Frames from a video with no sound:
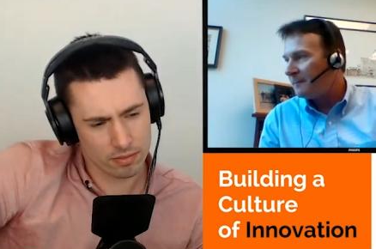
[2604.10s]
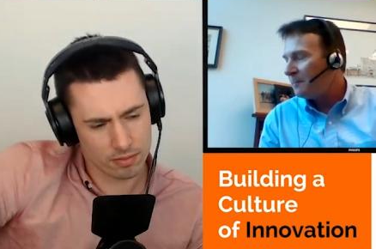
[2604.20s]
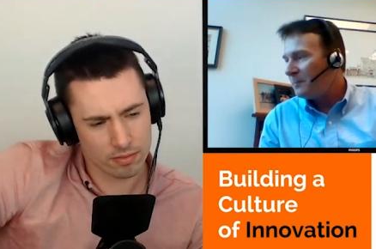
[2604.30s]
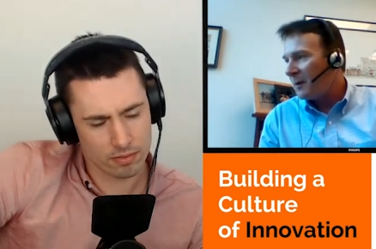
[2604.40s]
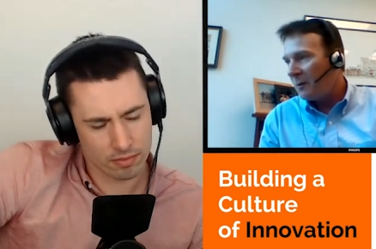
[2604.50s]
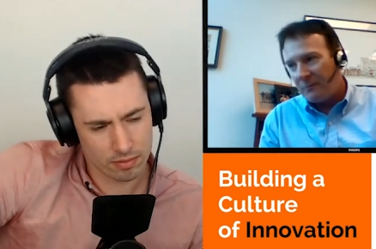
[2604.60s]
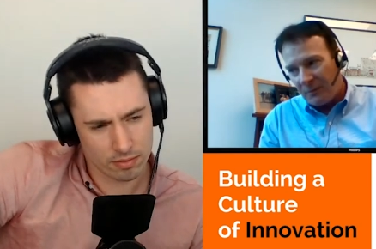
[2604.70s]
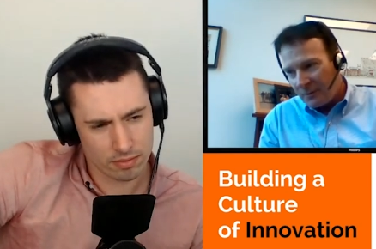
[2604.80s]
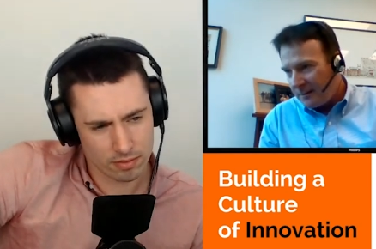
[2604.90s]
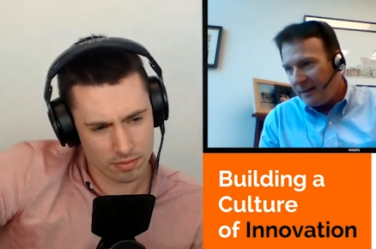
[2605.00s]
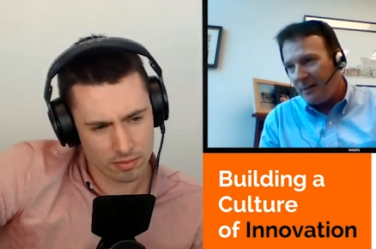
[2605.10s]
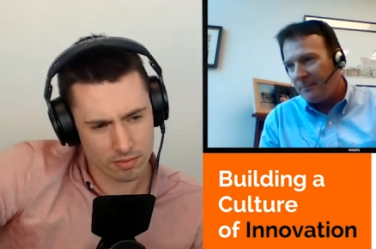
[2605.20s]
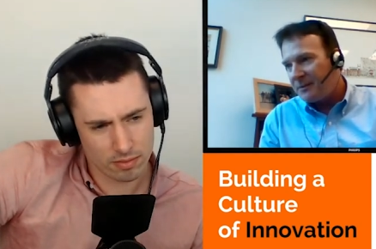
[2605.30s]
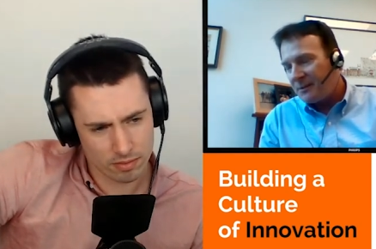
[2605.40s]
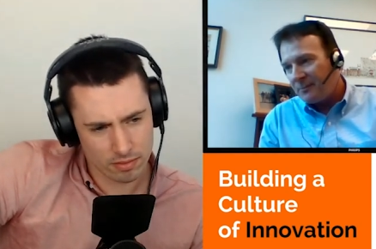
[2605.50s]
Speaker 1: overtly helping
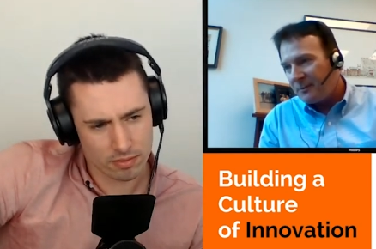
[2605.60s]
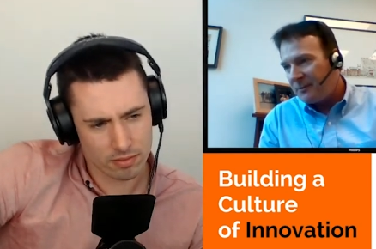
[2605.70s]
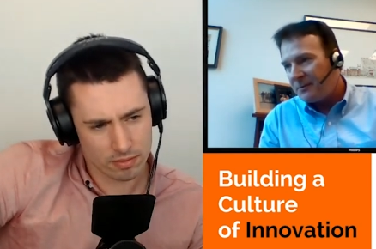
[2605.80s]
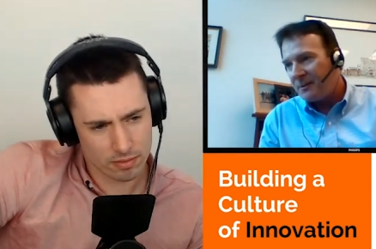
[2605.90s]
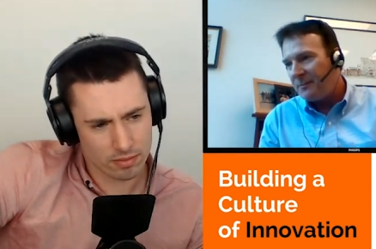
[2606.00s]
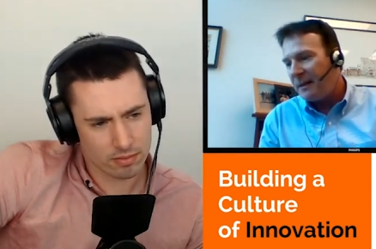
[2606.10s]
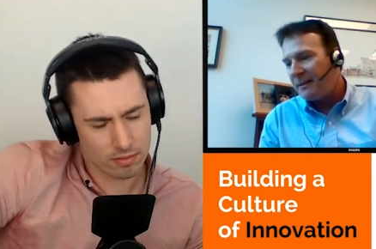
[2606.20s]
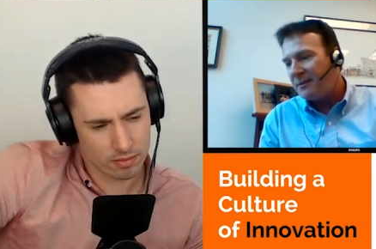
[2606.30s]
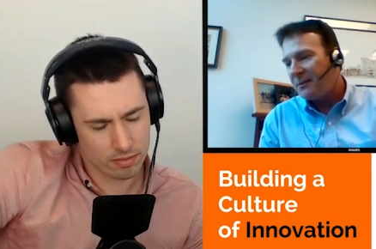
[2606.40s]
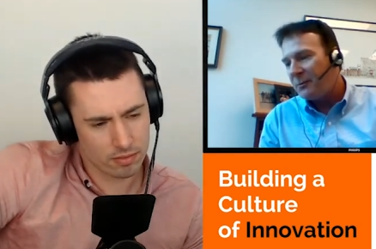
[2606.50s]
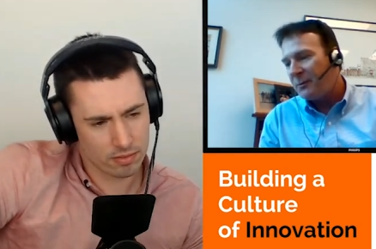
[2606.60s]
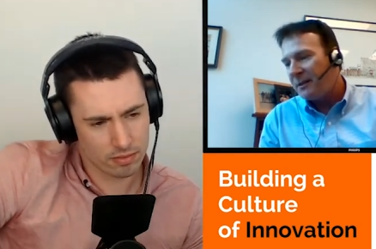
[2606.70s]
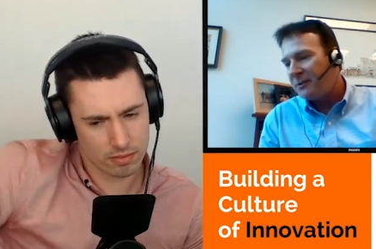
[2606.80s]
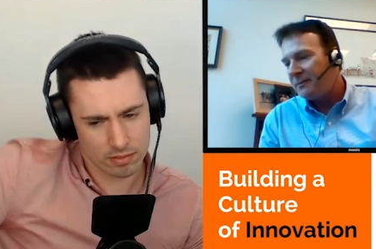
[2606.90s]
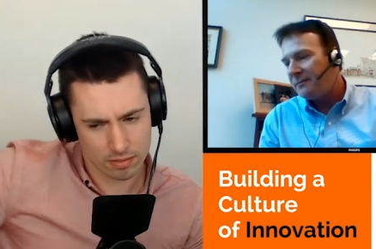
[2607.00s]
someone who's in a bad situation.
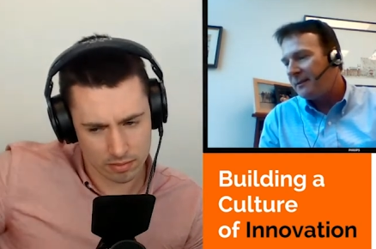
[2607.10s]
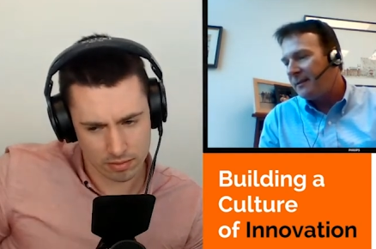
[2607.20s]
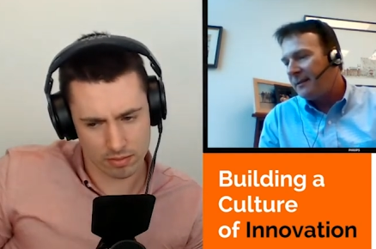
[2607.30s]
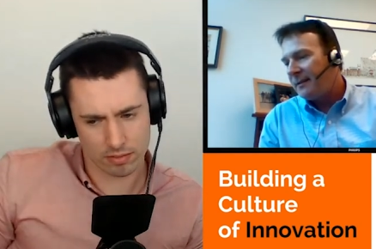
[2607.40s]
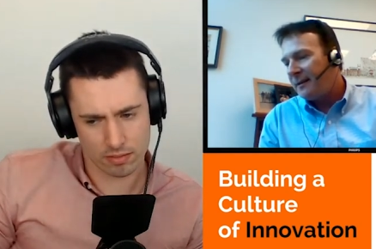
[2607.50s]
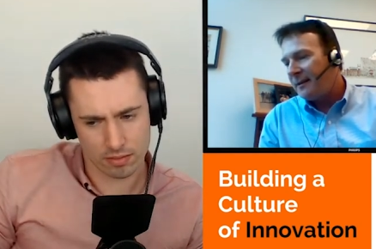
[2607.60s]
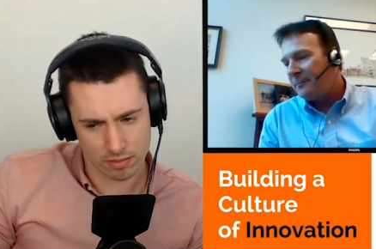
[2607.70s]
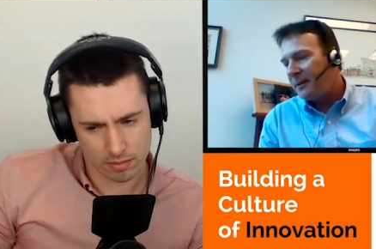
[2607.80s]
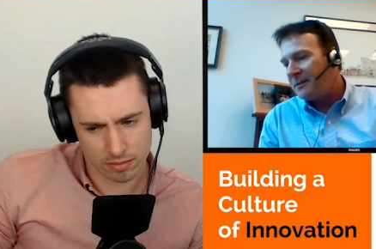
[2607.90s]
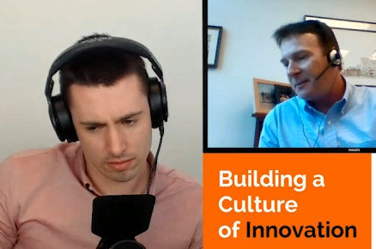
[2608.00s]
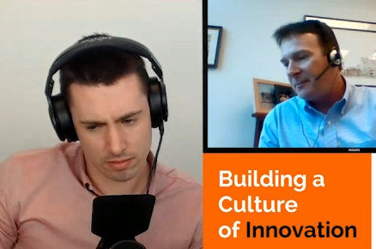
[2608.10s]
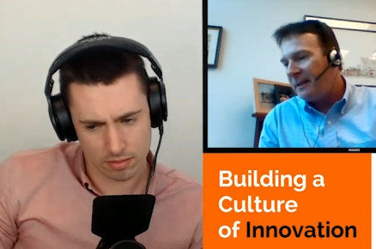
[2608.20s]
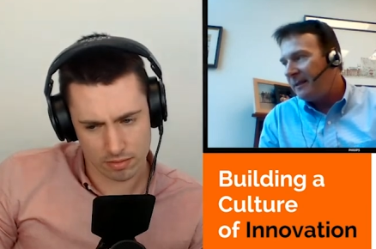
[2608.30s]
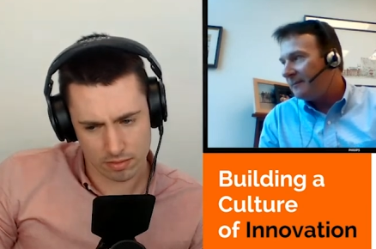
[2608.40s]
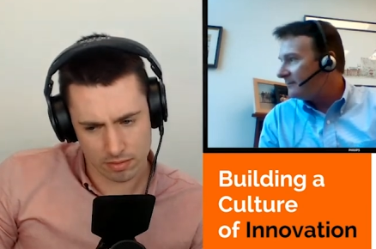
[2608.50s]
Uh, but to me,
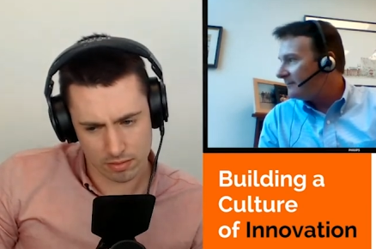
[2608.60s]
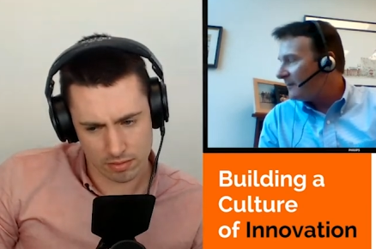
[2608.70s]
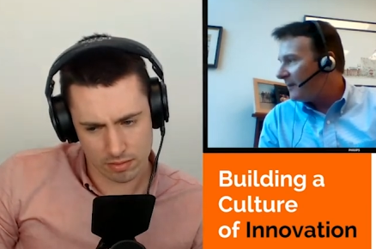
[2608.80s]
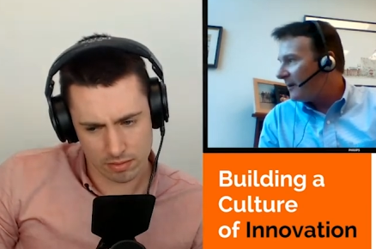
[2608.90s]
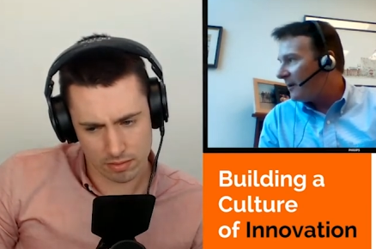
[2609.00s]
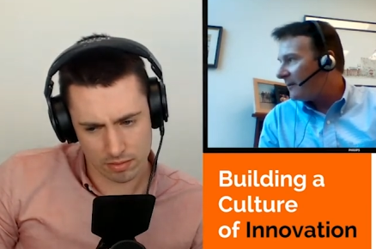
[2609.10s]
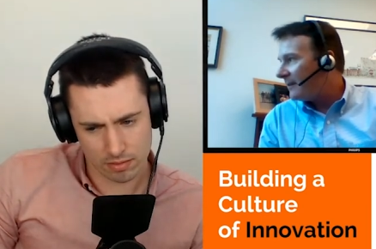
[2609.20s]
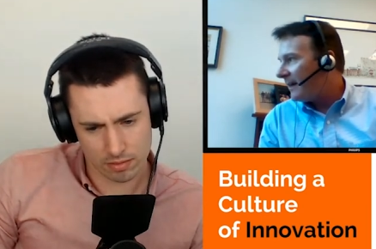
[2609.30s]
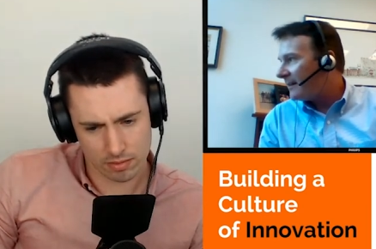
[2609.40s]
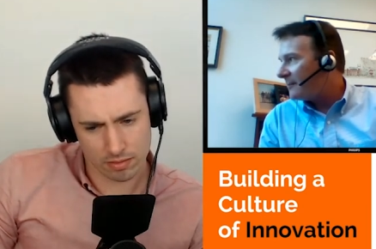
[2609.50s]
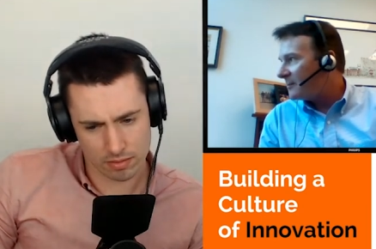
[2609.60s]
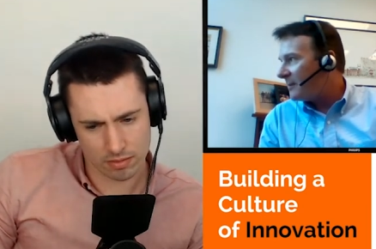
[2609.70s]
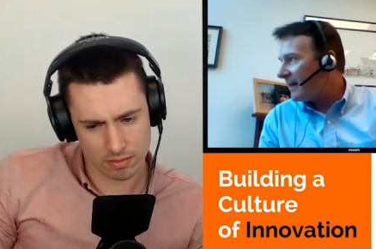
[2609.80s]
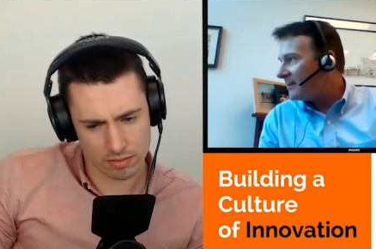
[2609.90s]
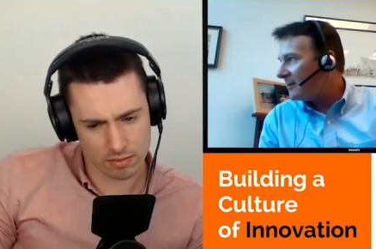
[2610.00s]
all of that comes back
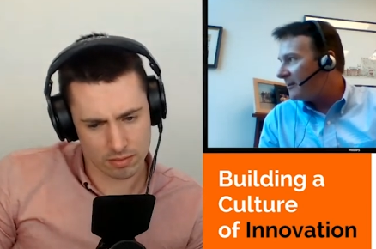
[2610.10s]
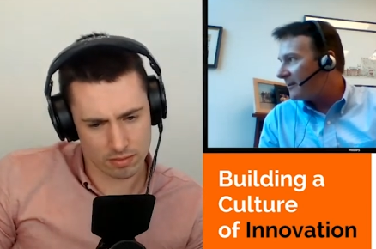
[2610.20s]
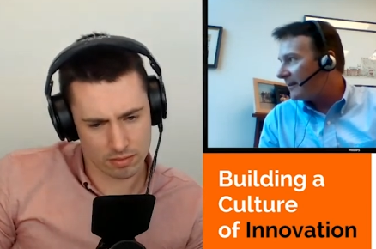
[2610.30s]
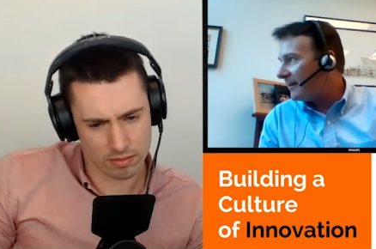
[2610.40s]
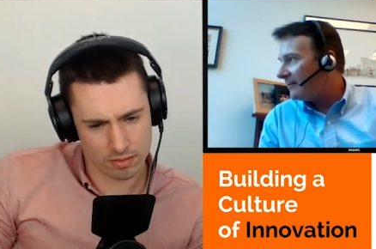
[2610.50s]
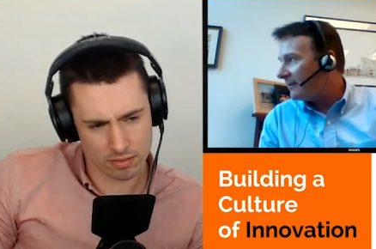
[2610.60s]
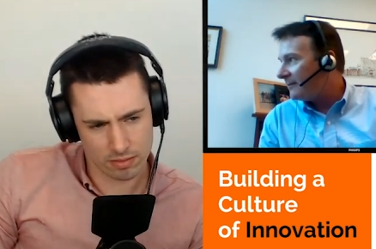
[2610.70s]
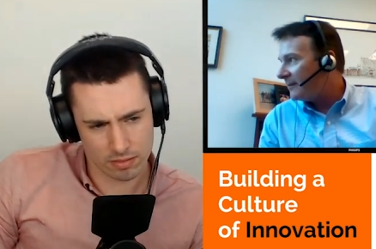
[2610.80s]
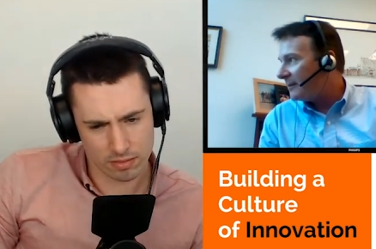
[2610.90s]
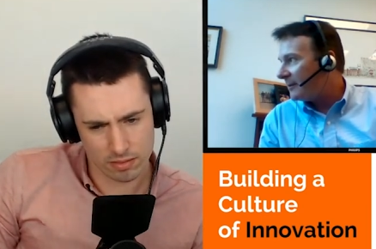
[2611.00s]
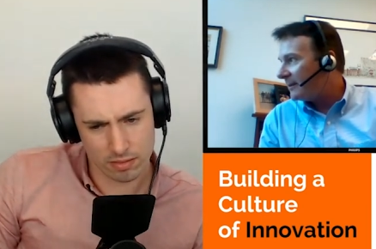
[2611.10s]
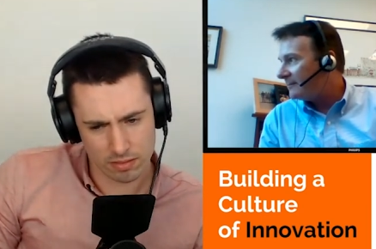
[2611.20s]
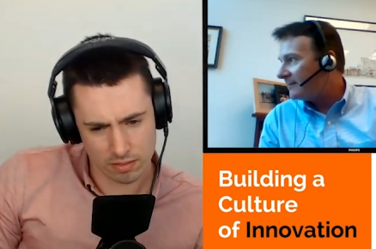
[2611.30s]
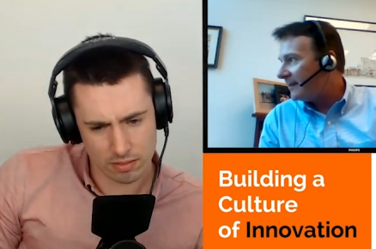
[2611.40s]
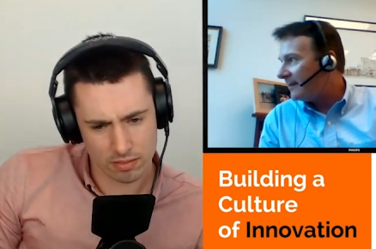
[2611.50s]
to you in life if you do it,
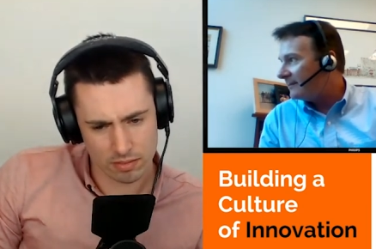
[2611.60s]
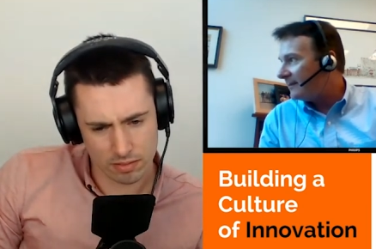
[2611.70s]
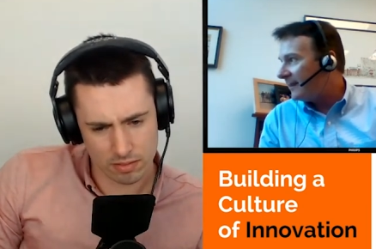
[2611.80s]
and, and you